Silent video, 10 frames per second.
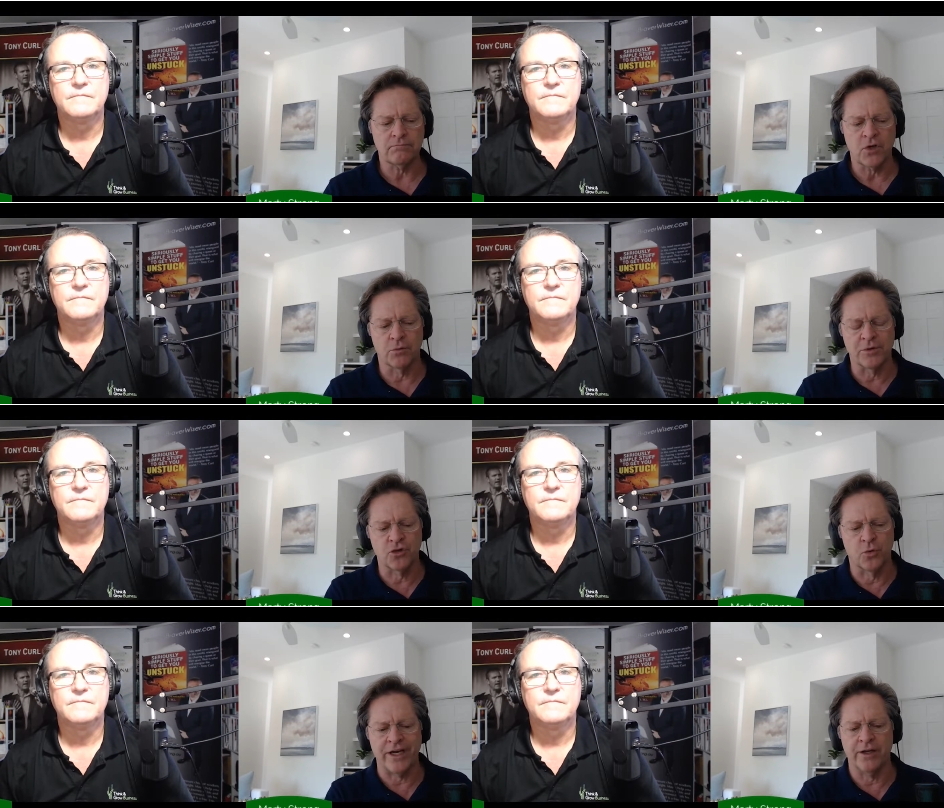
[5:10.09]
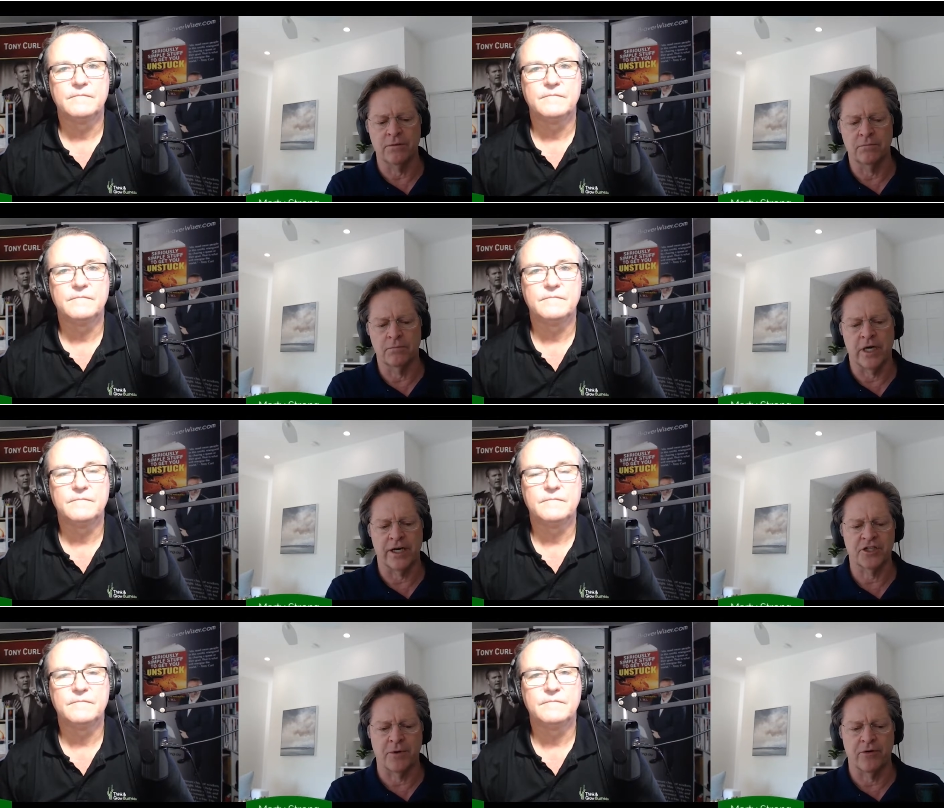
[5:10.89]
Speaker 1: or between my
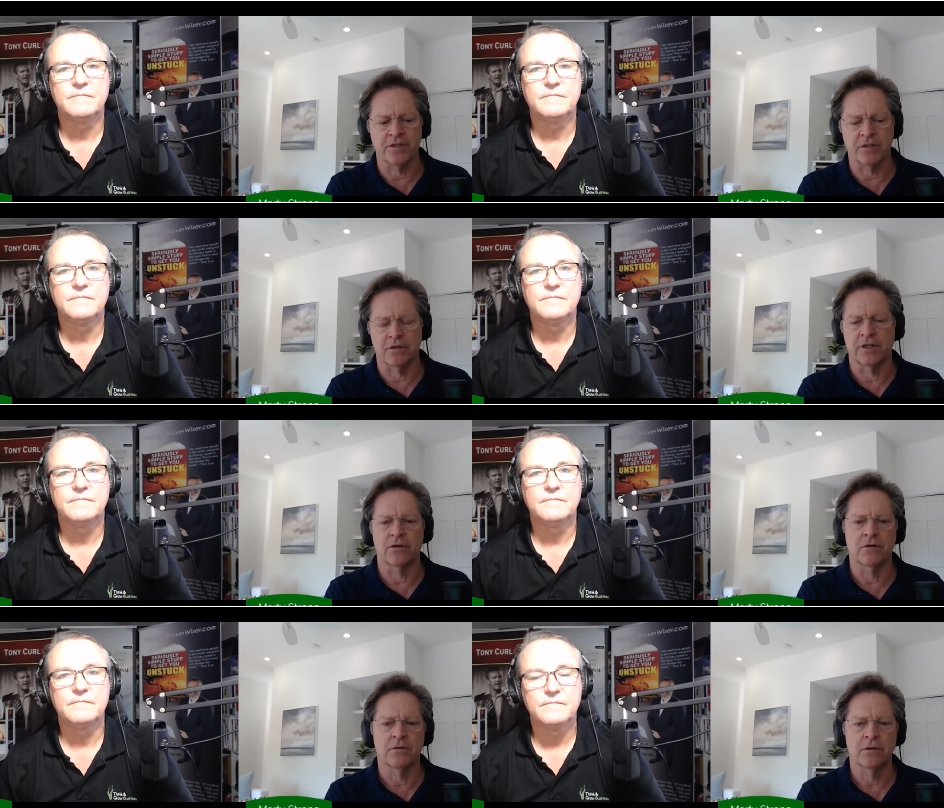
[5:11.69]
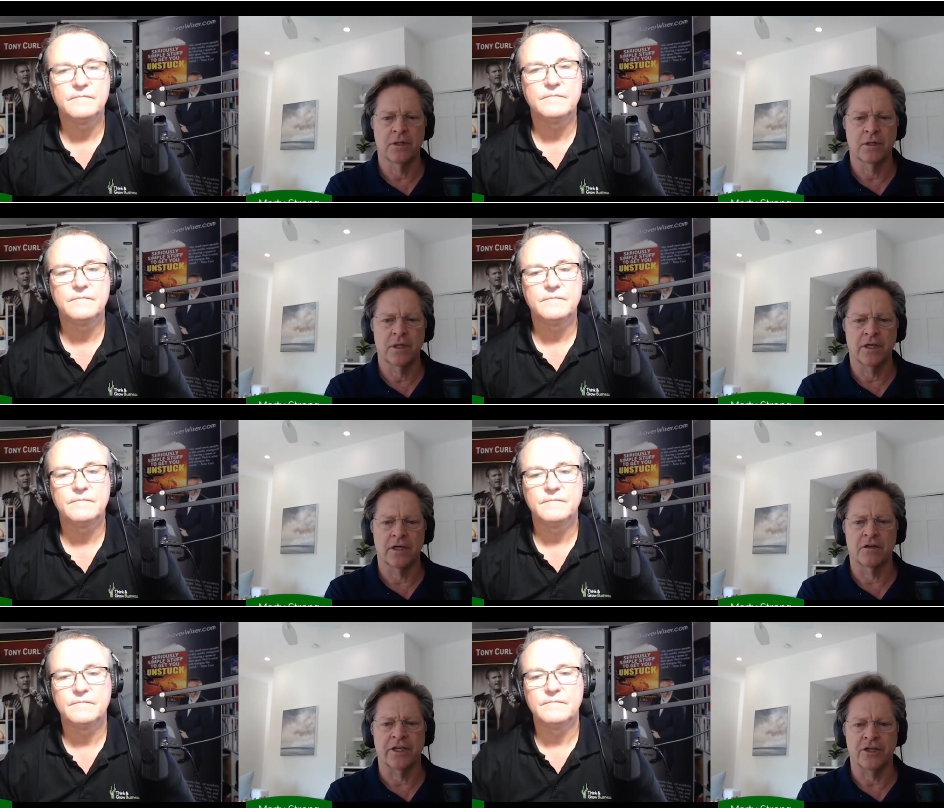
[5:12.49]
experience as a leader in an
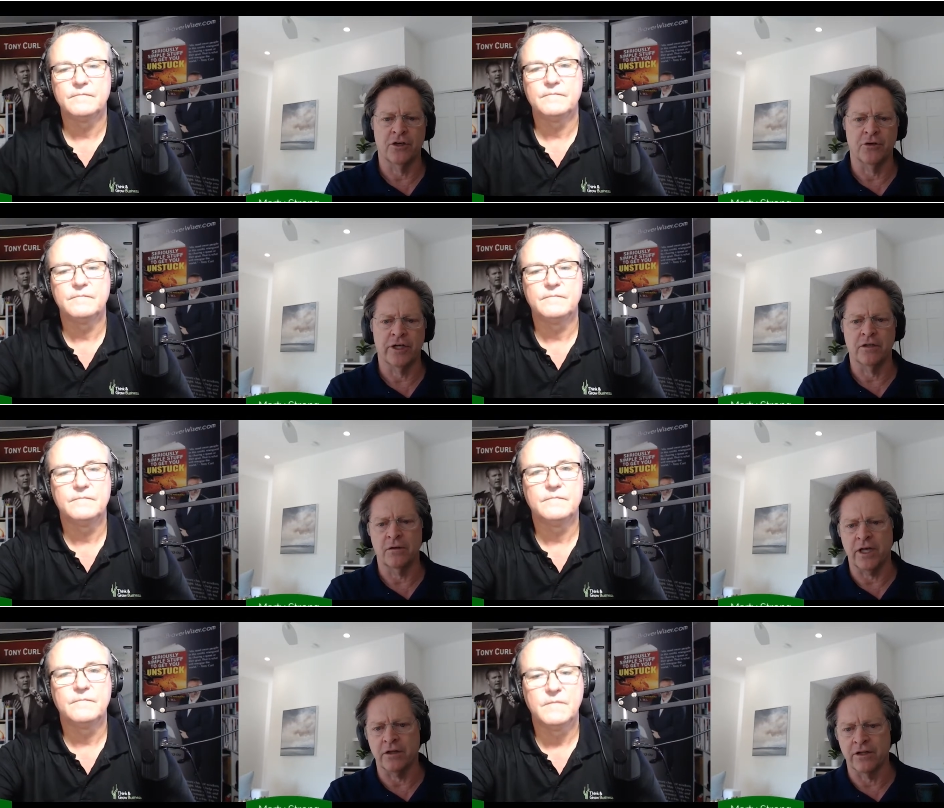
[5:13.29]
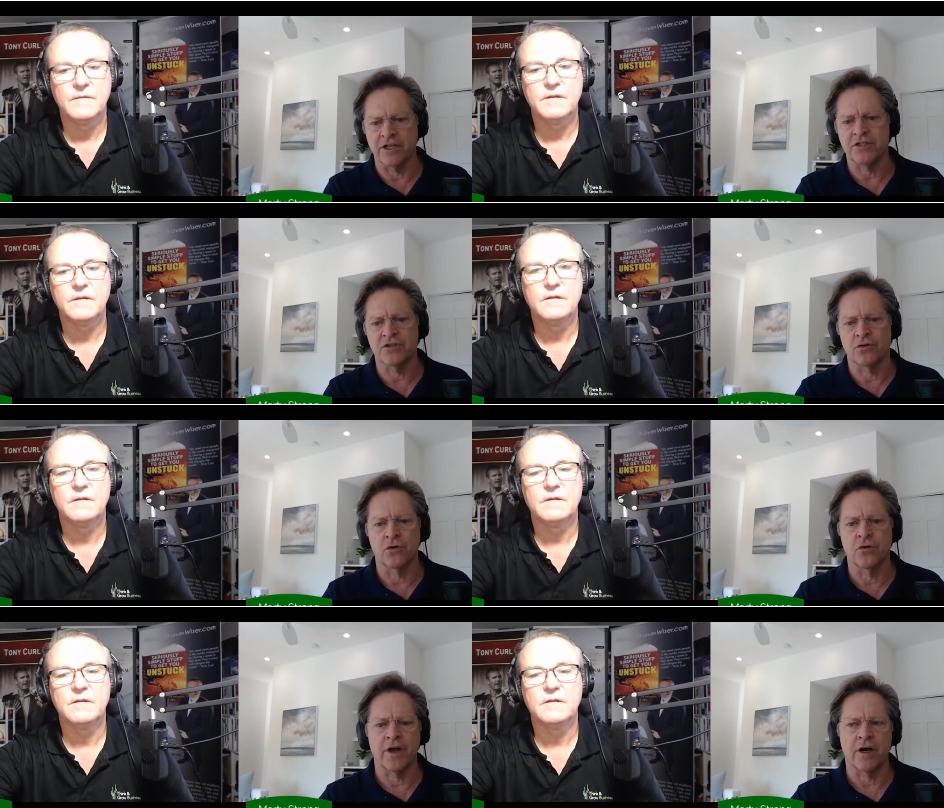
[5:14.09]
elite unit and the lessons
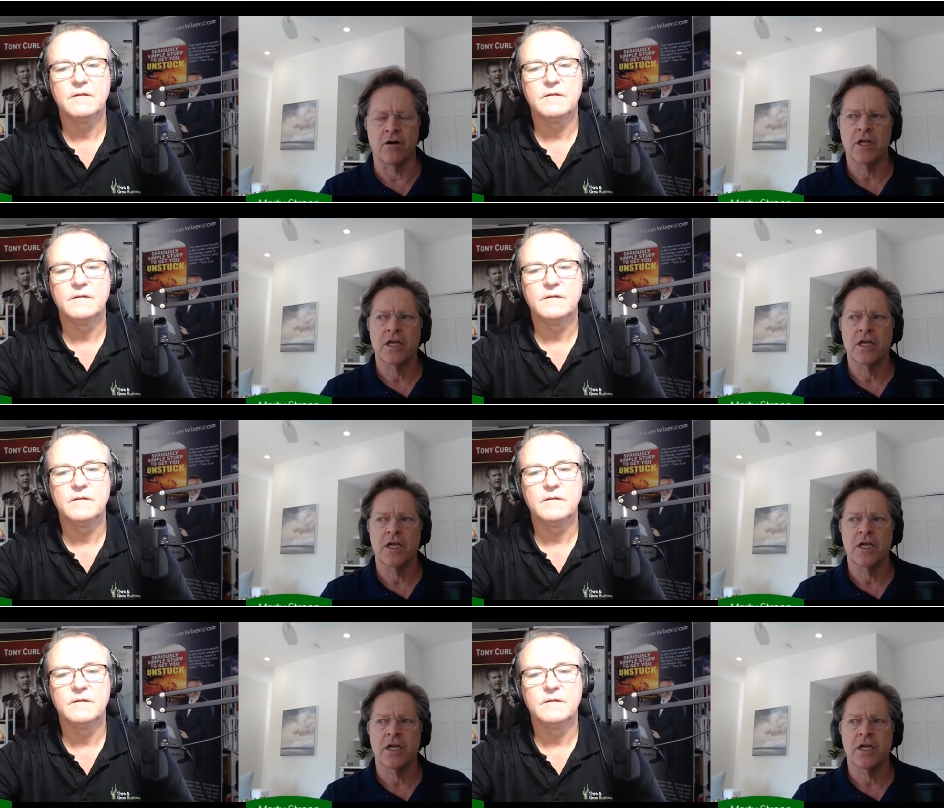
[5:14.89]
learned there.